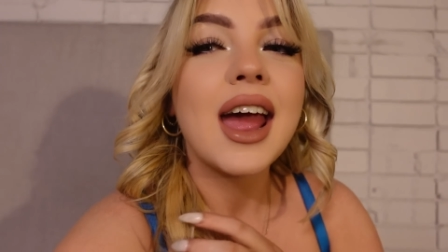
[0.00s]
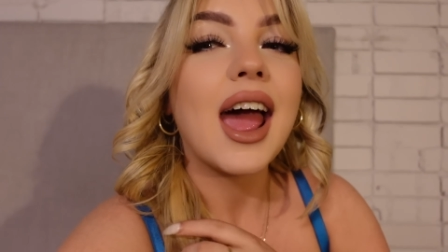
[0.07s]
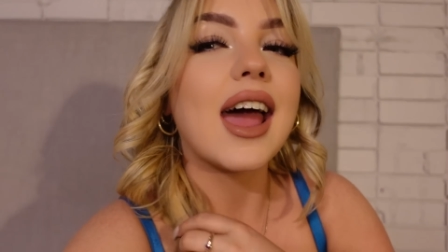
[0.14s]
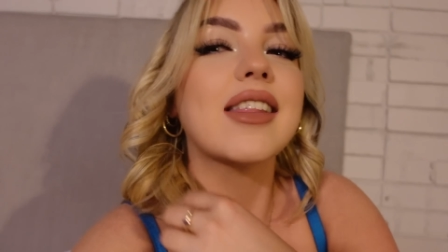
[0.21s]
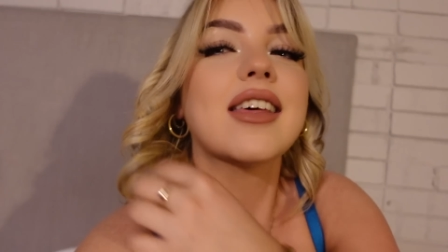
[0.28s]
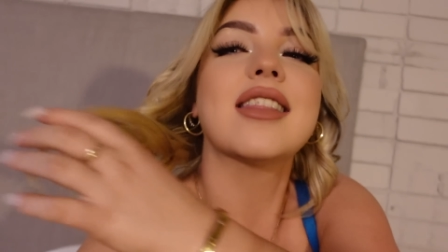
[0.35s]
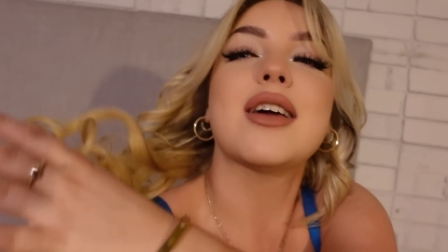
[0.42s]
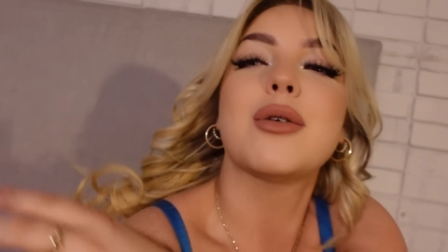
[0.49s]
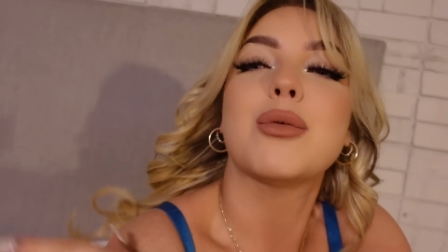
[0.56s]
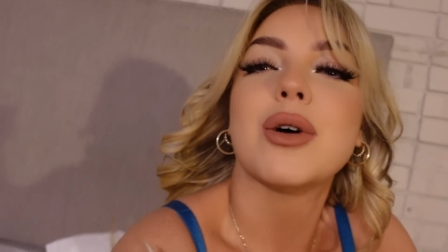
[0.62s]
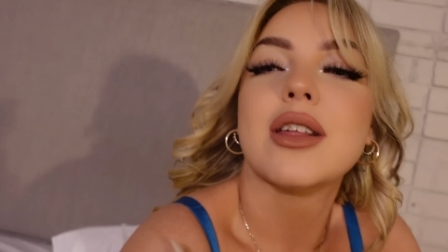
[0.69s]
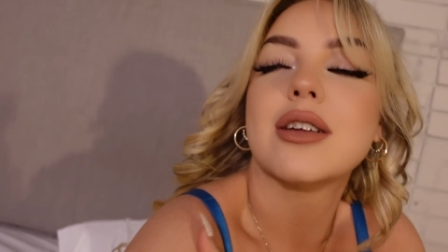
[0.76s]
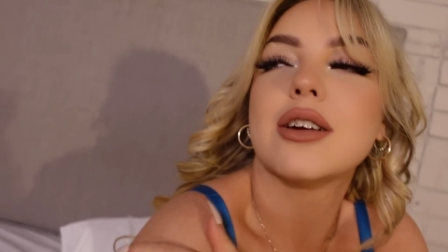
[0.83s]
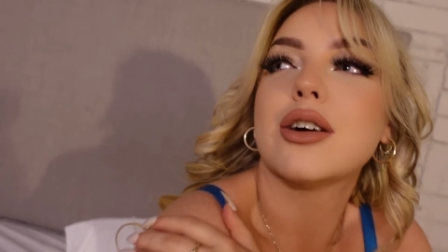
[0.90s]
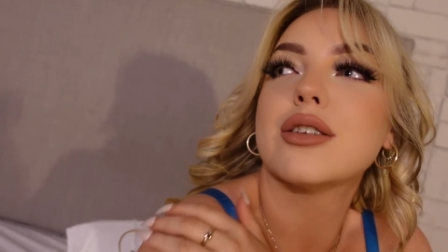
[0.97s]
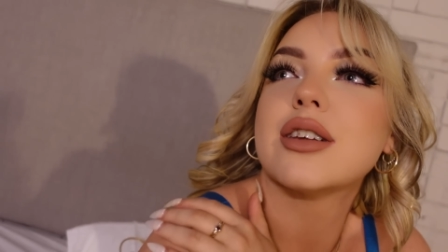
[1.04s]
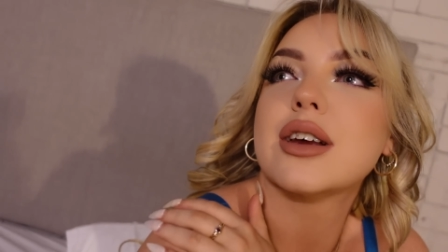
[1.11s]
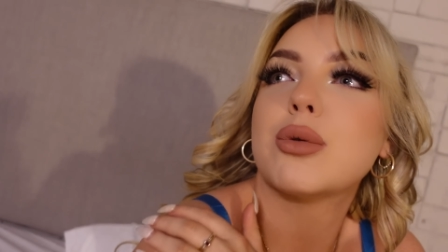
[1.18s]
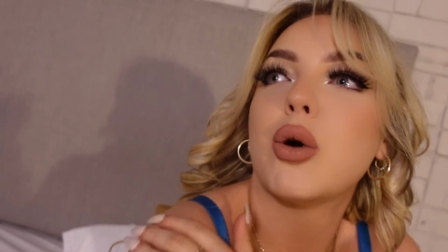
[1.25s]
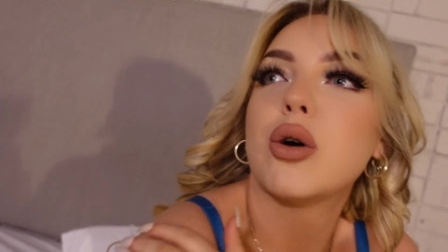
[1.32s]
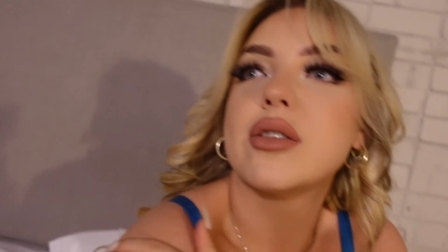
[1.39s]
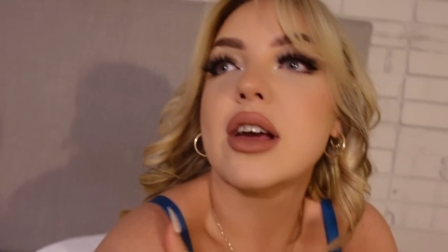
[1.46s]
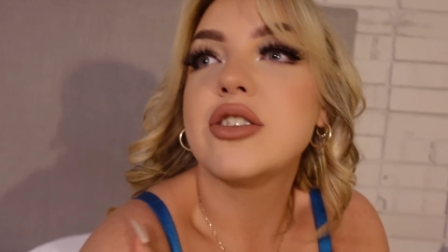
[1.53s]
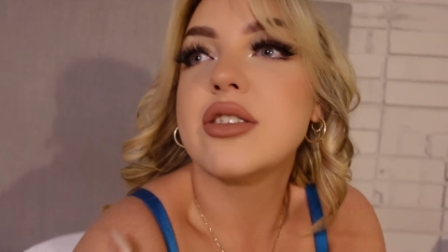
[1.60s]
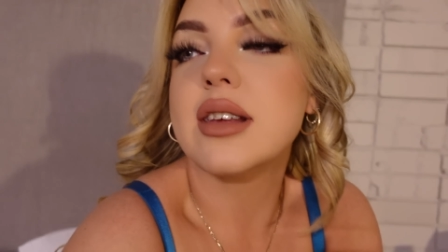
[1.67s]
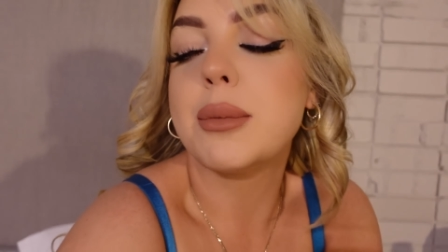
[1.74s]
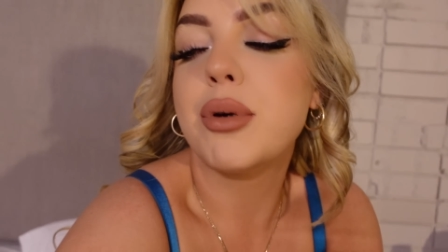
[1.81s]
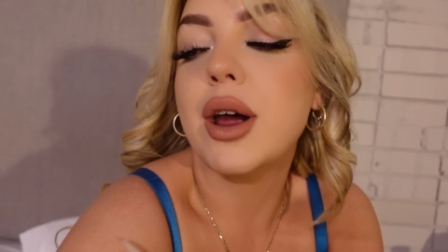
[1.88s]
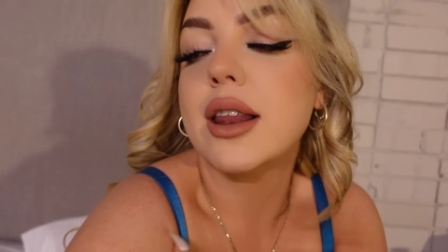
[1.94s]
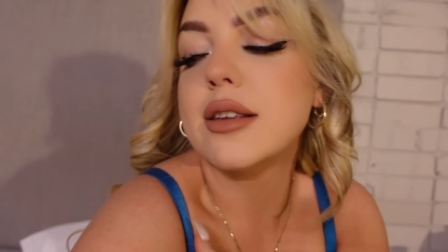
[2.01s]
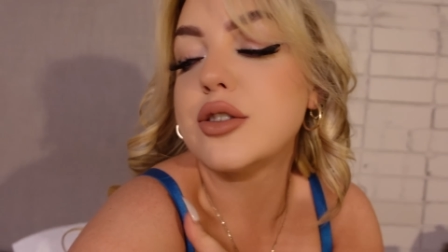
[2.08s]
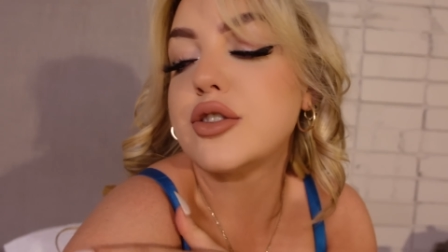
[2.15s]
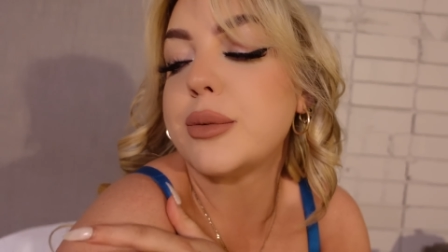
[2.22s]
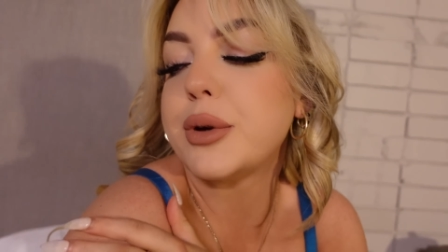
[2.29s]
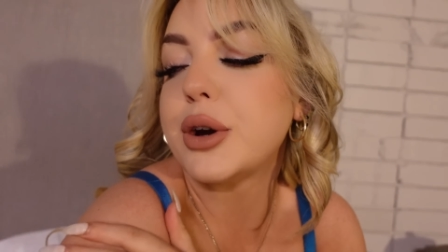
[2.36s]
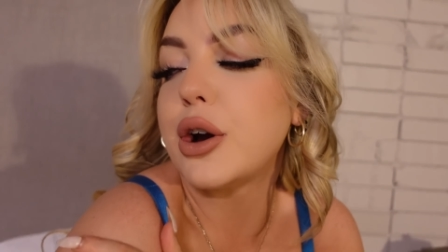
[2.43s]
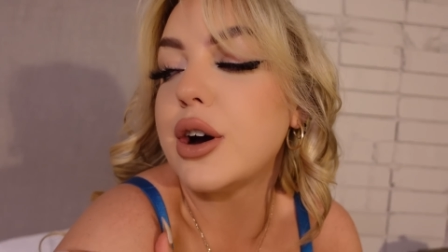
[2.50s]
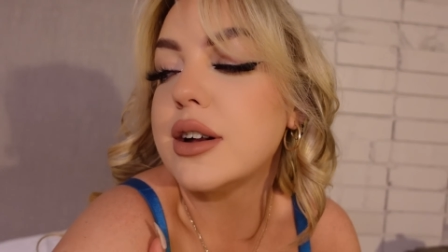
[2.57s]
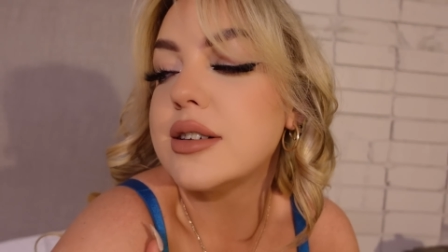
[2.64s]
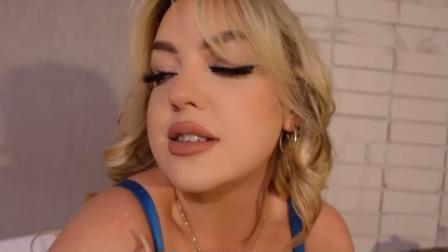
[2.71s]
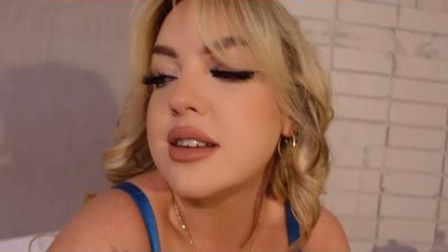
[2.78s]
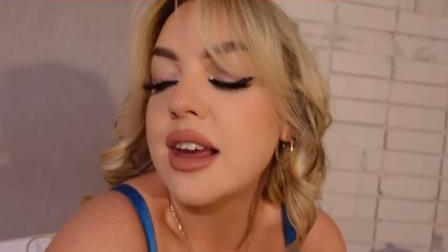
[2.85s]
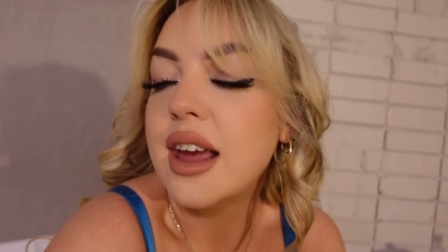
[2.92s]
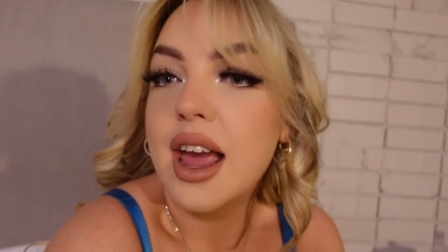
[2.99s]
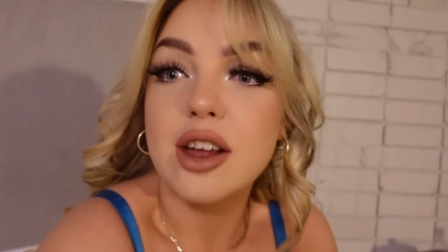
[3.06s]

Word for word: and then they one of the girls like walked down she's like pray to the stripper gods